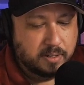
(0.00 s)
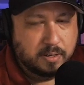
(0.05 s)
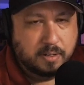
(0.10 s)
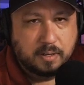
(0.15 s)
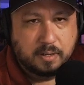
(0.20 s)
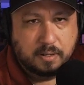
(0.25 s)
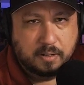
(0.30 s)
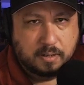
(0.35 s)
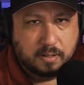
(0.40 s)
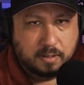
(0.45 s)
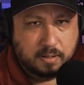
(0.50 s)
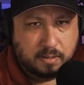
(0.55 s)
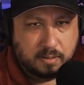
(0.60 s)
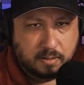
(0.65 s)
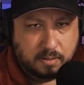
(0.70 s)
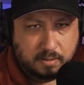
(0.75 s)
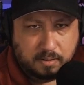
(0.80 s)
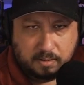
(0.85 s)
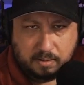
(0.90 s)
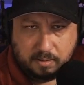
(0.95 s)

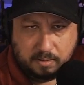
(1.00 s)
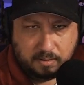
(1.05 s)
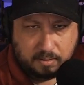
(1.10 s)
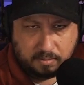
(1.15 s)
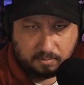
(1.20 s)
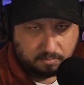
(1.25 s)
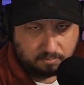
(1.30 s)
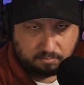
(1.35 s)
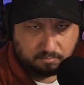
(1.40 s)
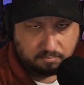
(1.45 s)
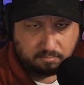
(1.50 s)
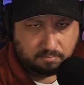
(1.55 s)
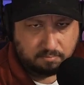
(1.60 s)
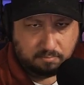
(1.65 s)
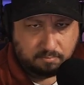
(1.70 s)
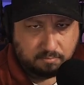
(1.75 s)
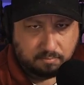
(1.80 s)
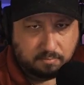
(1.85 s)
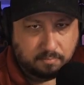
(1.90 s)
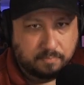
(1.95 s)
Yeah.
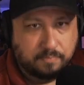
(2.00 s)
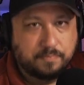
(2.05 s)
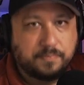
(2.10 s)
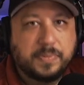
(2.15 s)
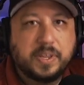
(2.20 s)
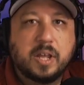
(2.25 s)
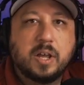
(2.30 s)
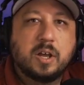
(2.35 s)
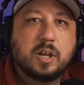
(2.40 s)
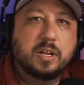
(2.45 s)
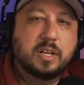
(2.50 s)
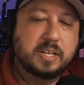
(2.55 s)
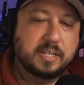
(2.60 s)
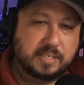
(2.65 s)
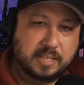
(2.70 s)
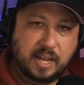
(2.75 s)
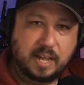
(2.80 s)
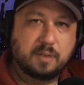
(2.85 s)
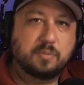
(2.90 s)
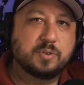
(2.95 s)
Is
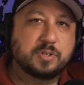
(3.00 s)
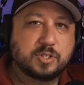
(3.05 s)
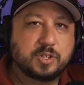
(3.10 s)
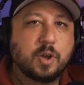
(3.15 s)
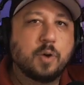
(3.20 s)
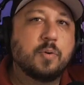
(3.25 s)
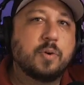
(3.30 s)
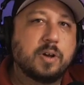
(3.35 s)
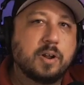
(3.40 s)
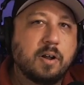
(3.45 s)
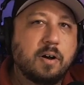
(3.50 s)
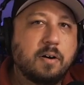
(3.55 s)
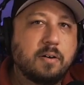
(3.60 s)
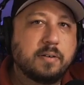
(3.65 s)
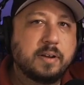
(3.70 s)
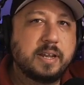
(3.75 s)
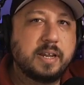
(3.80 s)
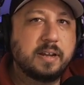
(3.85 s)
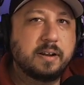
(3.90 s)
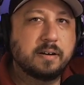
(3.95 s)
that what's going on
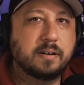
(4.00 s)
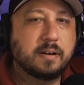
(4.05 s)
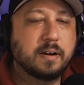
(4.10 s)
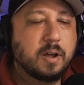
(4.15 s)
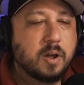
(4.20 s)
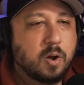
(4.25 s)
here?